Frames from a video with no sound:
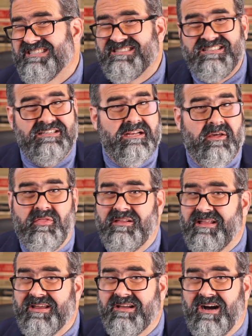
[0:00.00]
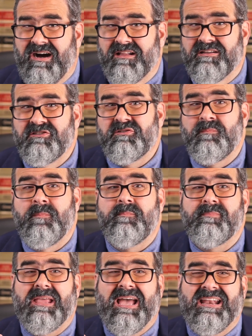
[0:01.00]
is nothing like college,
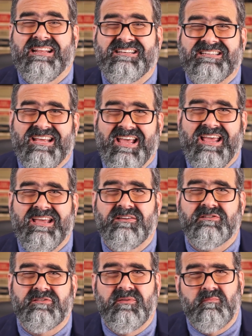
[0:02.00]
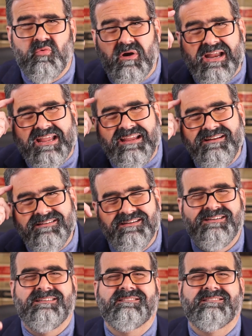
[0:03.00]
and it takes the brain